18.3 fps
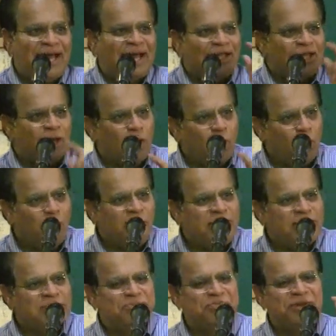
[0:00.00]
And the
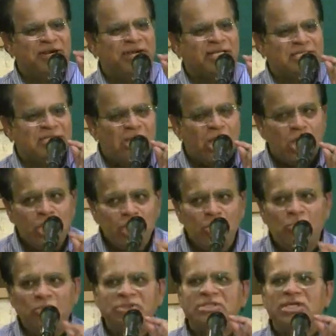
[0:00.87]
Holy Spirit is
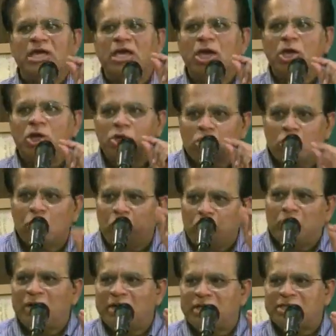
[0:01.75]
using
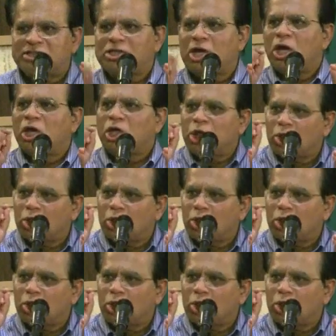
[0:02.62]
your words,